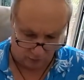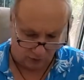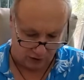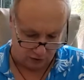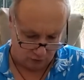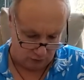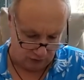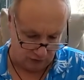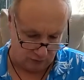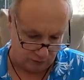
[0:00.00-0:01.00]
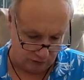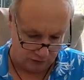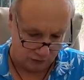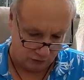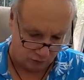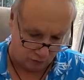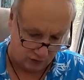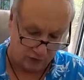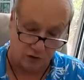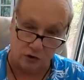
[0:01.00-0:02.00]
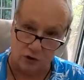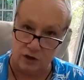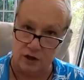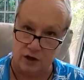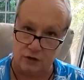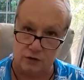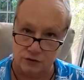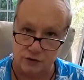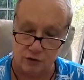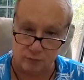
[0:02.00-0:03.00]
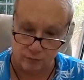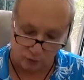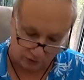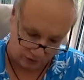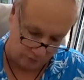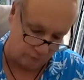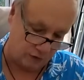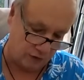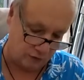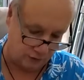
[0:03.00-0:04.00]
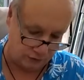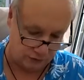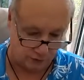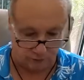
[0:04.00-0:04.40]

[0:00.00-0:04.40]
by going in and being the Hermit and looking at yourself, pointing the finger at yourself.